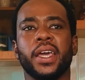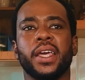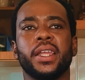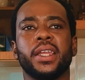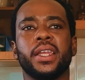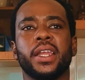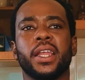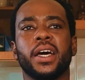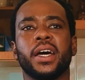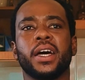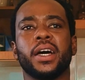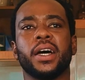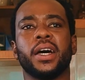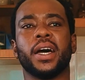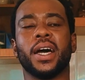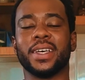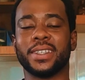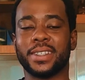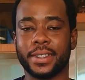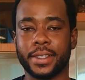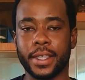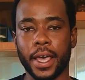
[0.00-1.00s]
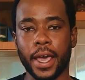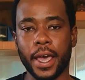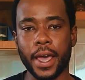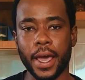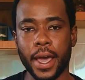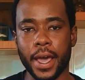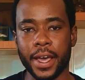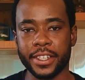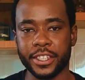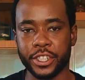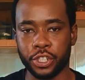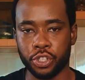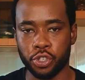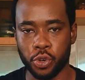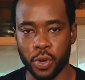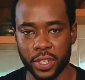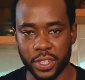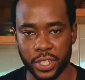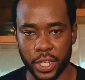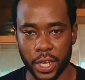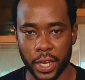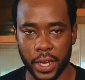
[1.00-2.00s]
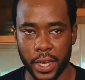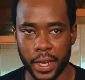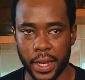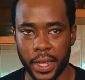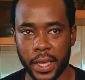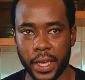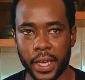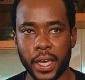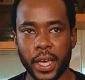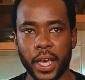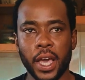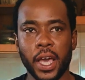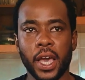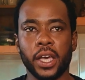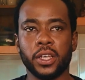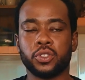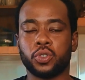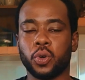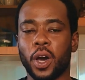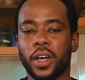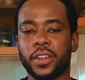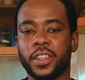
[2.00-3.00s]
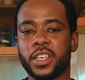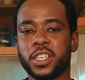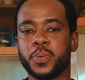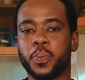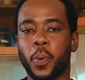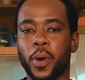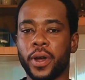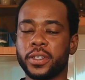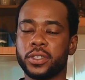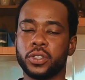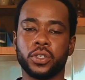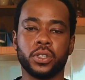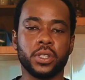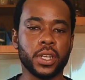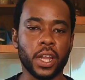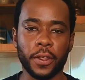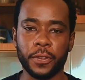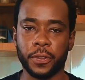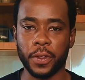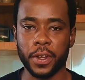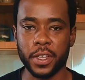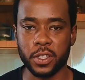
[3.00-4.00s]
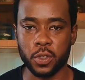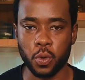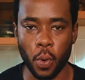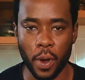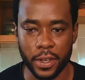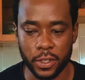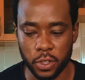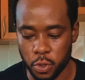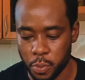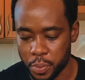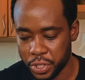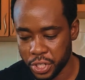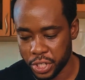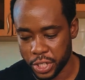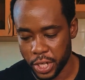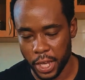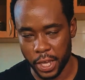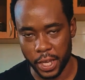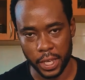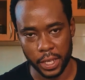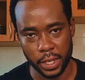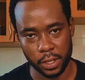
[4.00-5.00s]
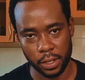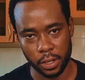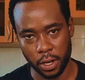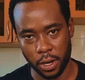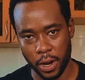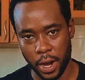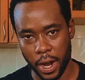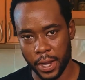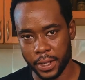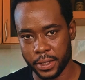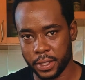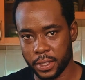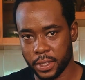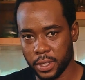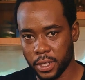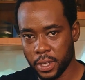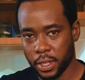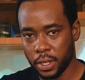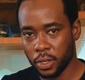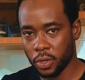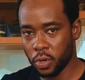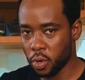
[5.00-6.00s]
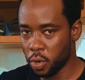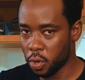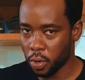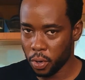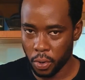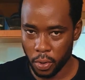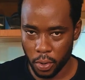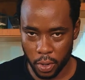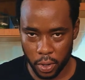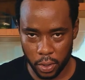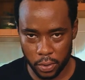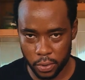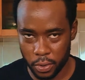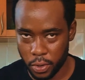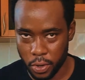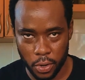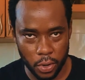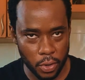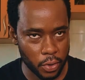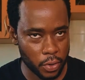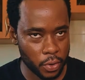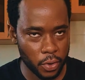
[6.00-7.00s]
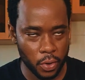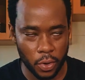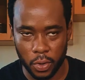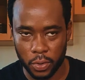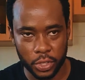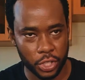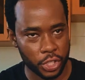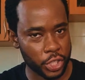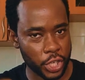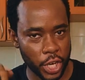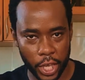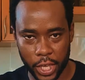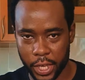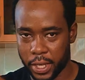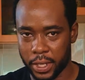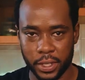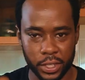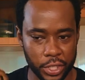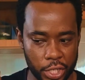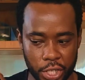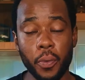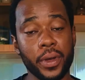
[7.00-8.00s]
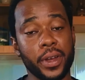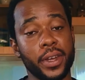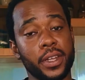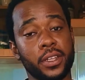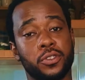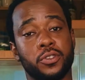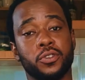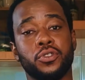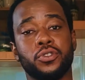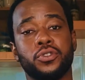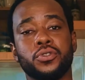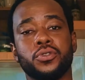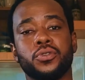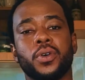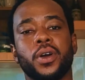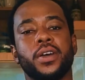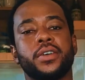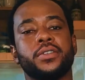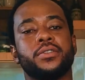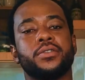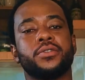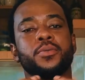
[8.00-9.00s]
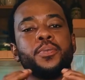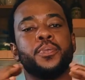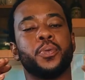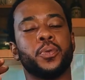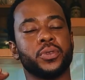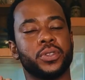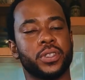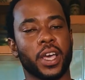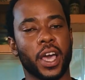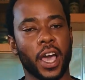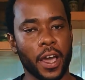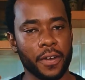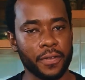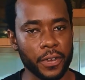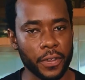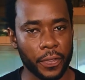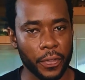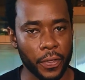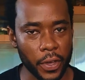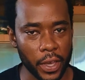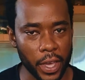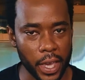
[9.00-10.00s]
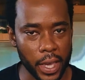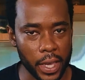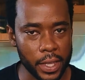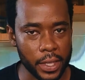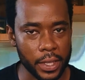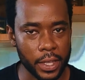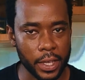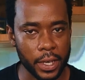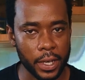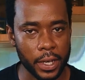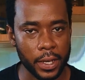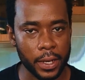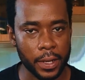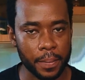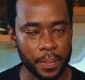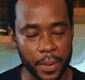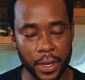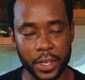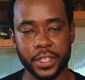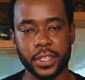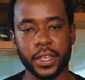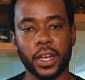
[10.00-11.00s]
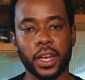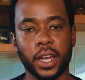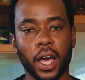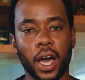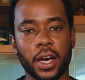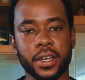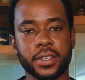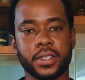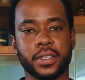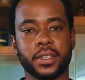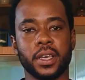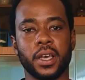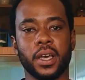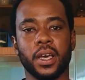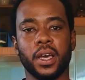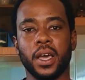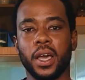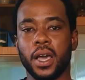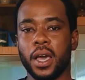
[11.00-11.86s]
in a stir and strain technique. So at this point, nothing is going to be shaken, all right? No shaking. All we need to do is to put everything in the mixing glass,